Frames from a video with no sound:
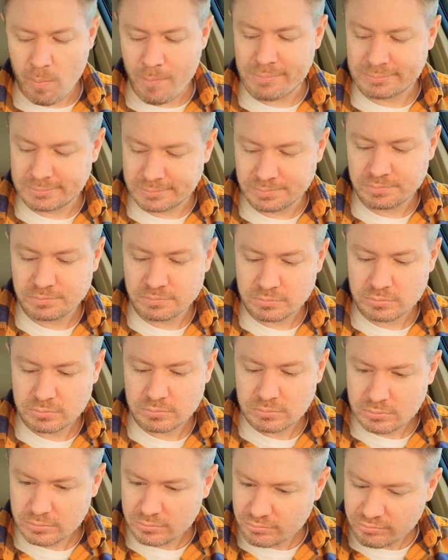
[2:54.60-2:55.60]
Mm-hmm.
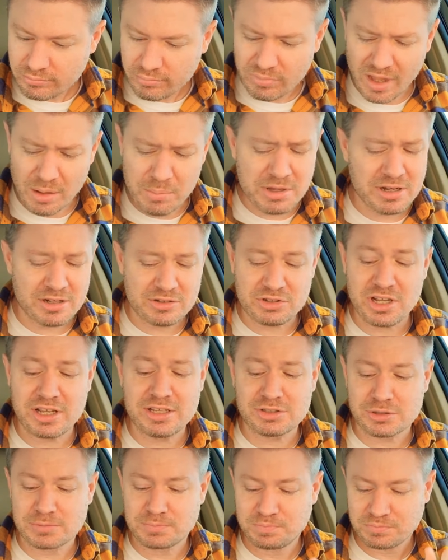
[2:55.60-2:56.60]
I mean, it
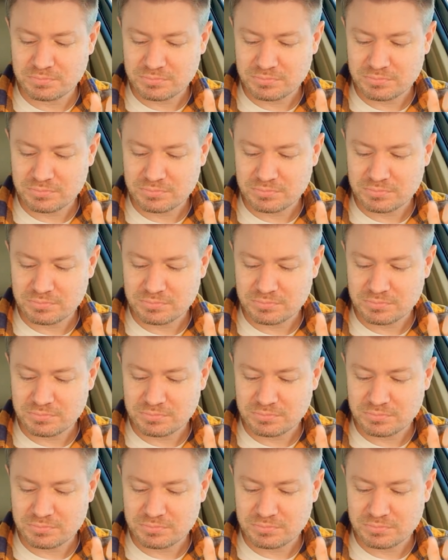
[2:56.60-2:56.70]
tastes